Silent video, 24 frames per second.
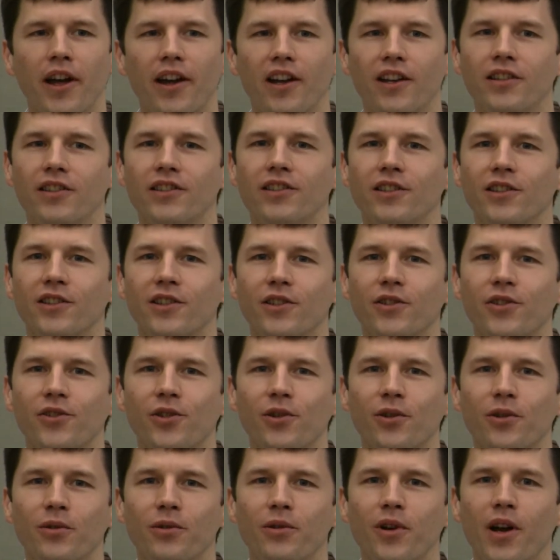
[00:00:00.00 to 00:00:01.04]
And uh,
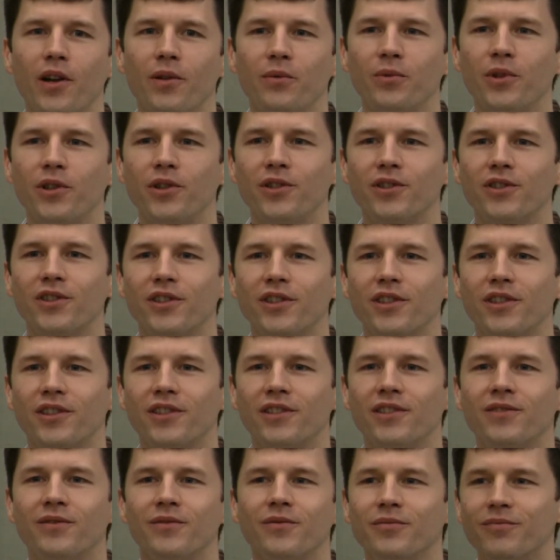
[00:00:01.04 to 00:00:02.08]
so I want
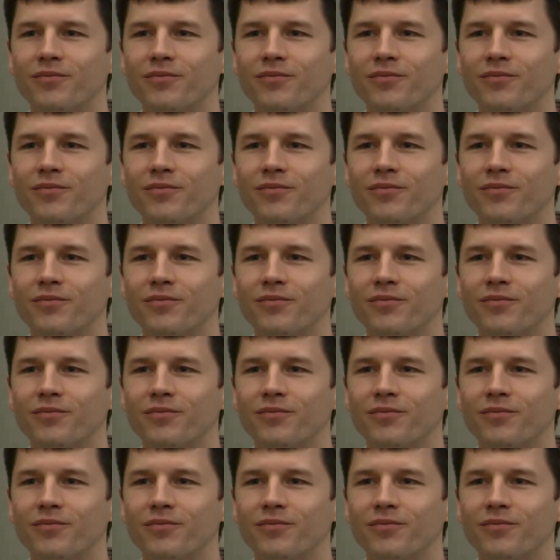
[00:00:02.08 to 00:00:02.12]
uh,